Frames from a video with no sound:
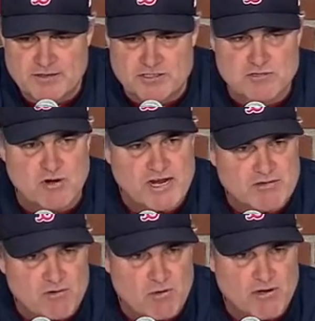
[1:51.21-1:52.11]
the strike
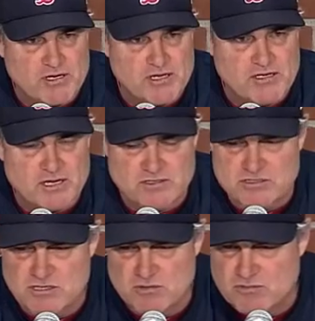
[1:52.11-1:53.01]
throwing is, is
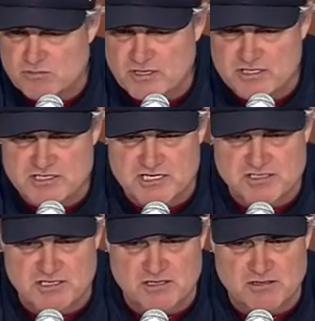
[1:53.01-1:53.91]
so
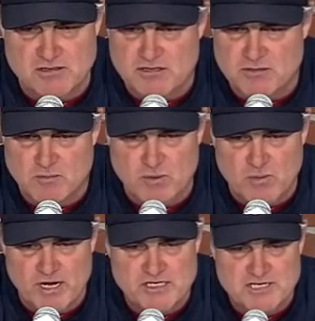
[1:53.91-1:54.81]
consistent. When,
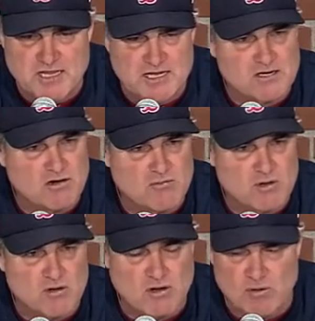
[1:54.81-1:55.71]
when he's got that
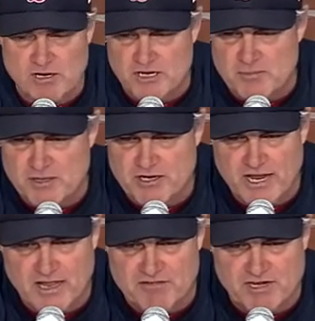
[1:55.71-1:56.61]
curveball going and the
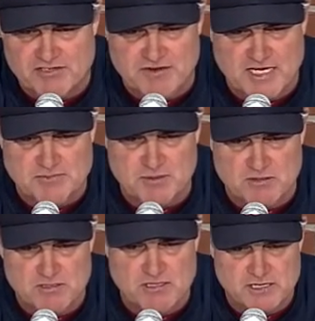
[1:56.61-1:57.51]
ability to elevate his
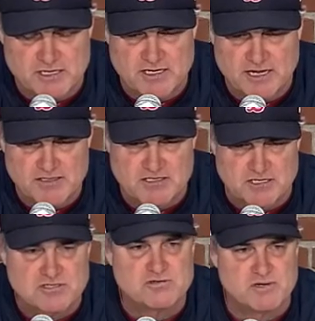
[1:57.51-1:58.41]
fastball, he's an
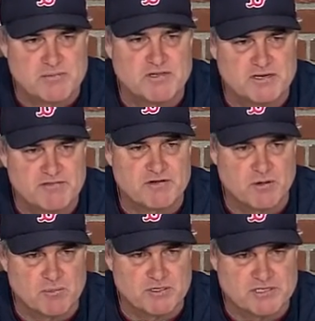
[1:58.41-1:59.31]
extremely
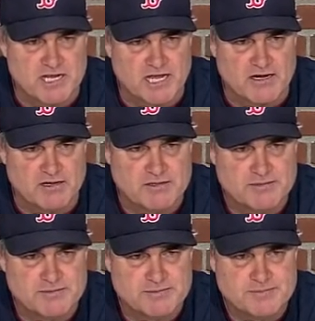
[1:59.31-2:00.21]
difficult pitcher to handle.
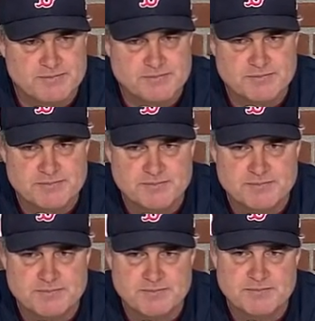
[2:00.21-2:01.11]

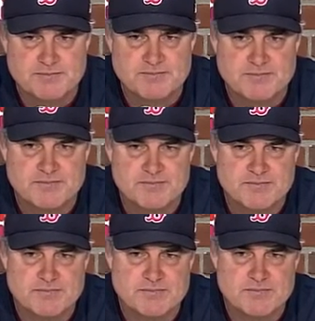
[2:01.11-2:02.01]
Craig, considering
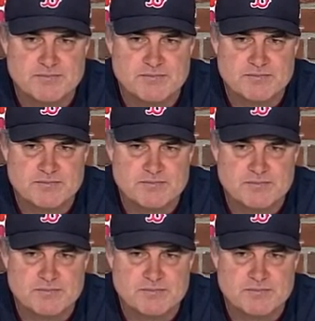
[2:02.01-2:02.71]
all that's gone on the